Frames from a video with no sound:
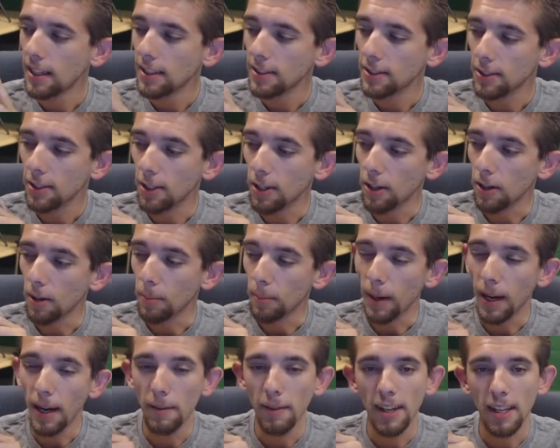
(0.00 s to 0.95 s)
So
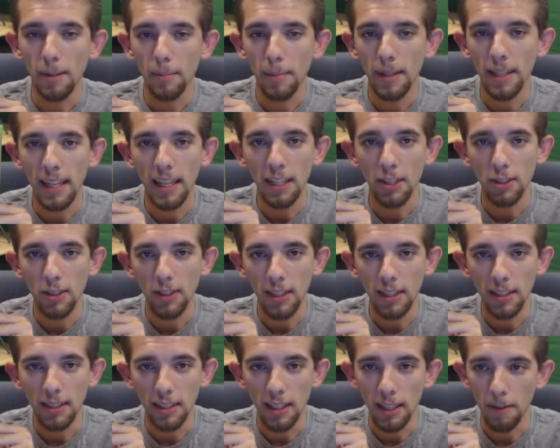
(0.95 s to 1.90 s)
my recommendation
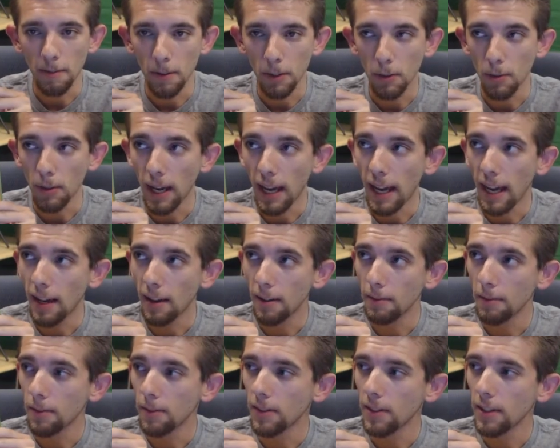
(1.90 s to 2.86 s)
is if you
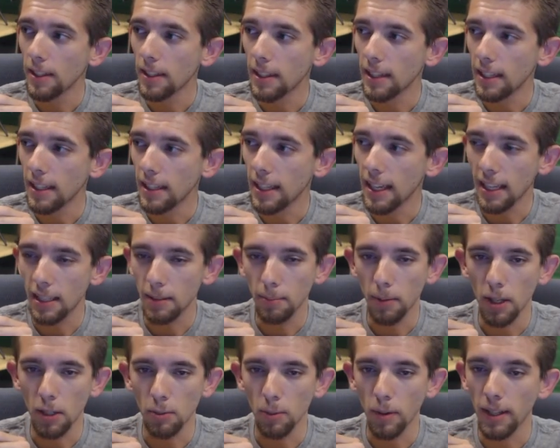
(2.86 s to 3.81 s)
have the
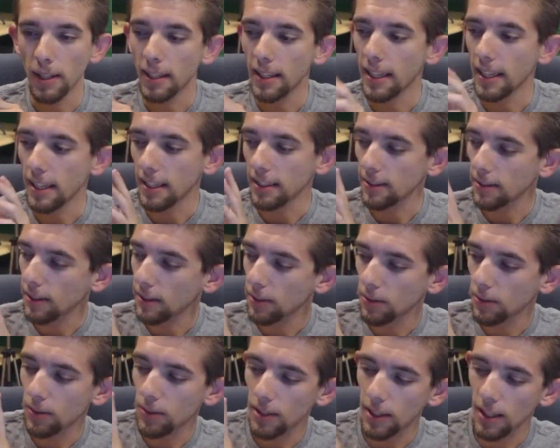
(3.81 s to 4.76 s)
Xbox One, like
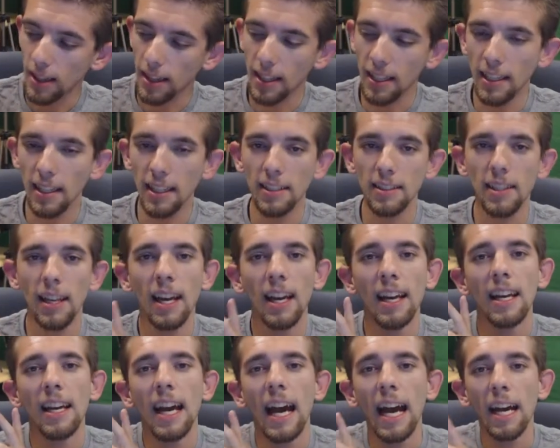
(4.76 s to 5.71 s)
the thing is,
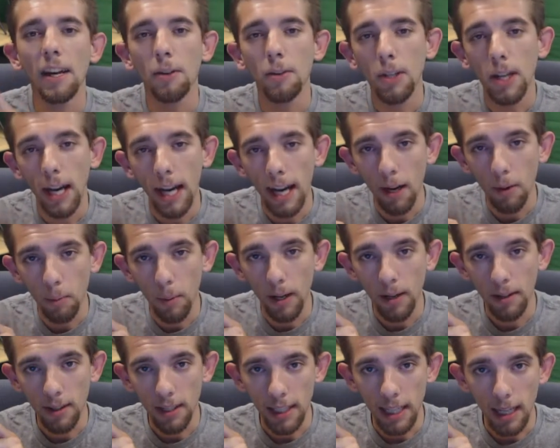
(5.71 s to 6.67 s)
I don't know how
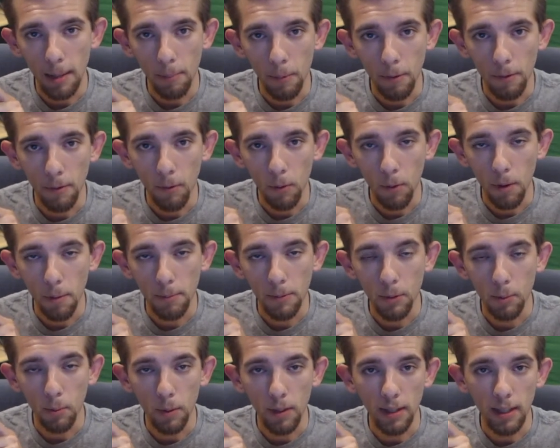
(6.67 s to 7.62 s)
well the game
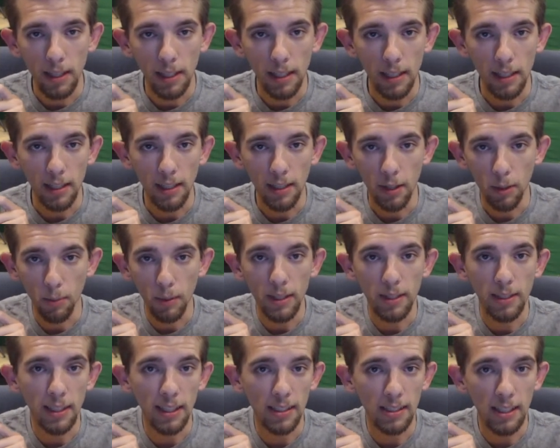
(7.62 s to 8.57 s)
performs with the
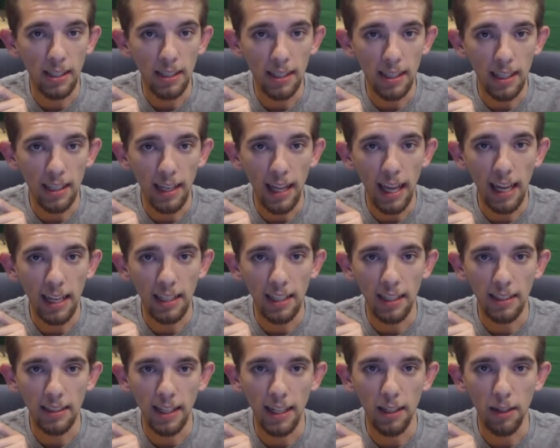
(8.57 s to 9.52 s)
360s Kinect
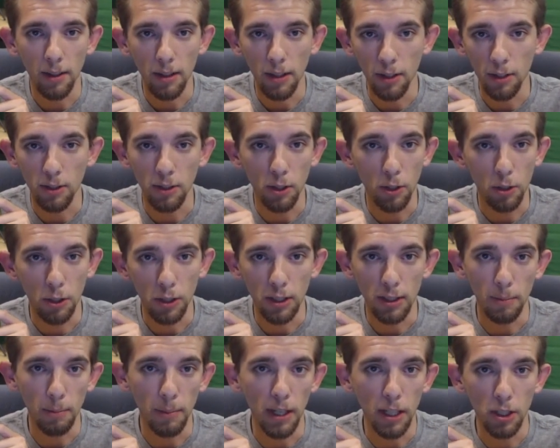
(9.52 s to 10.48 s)
because I know there's usually
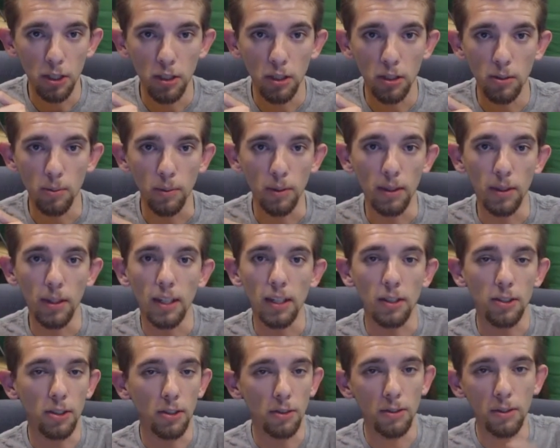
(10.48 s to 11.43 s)
some issues with
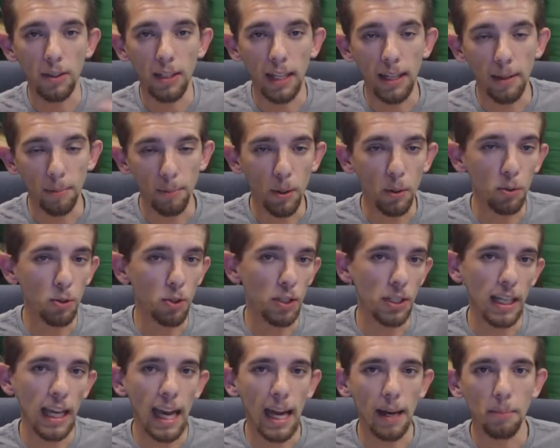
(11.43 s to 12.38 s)
uh, certain
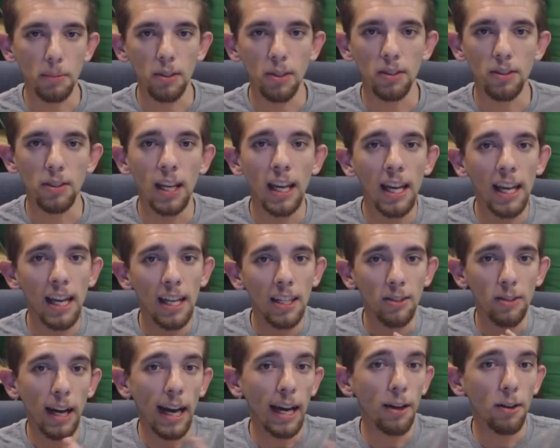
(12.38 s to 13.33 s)
motion captures.
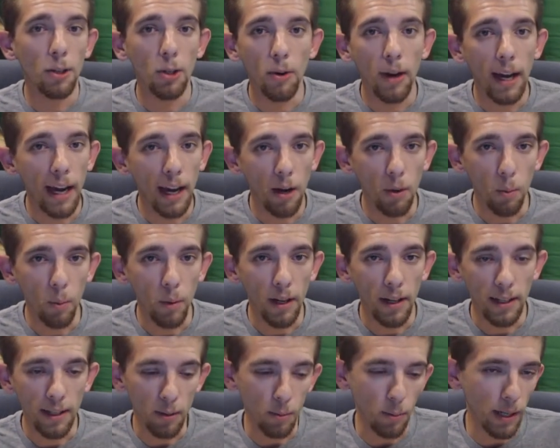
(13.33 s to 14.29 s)
So I don't know how
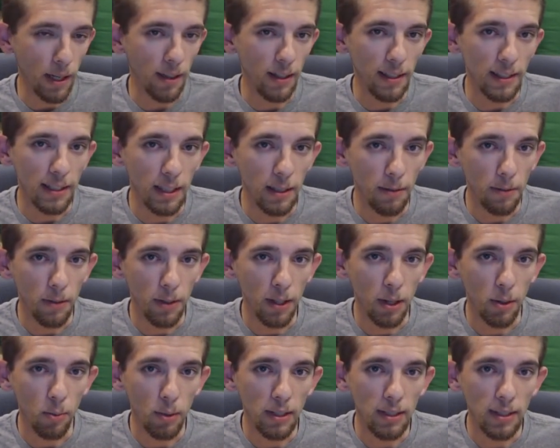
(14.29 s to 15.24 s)
uh, well it did for
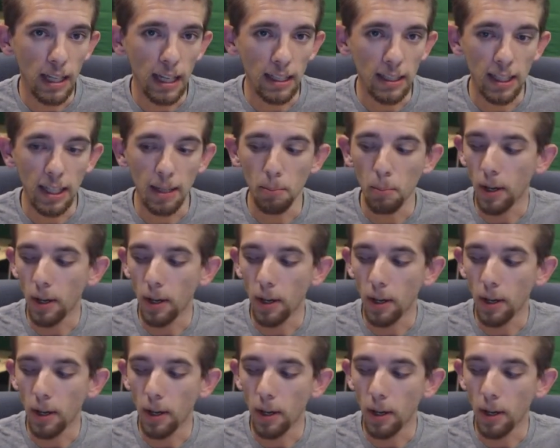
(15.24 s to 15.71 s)
the 360.